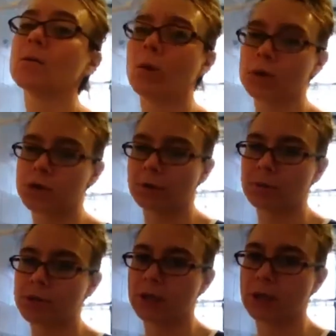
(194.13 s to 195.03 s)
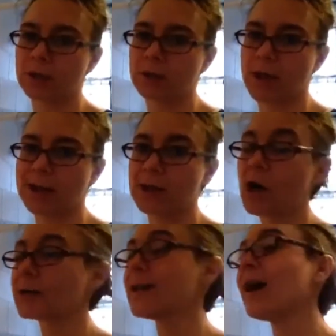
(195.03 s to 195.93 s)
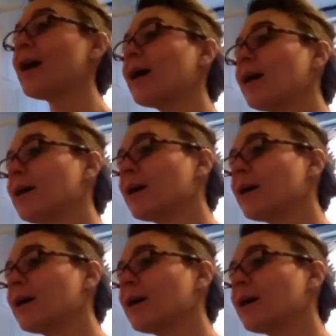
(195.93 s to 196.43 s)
washing machine and not a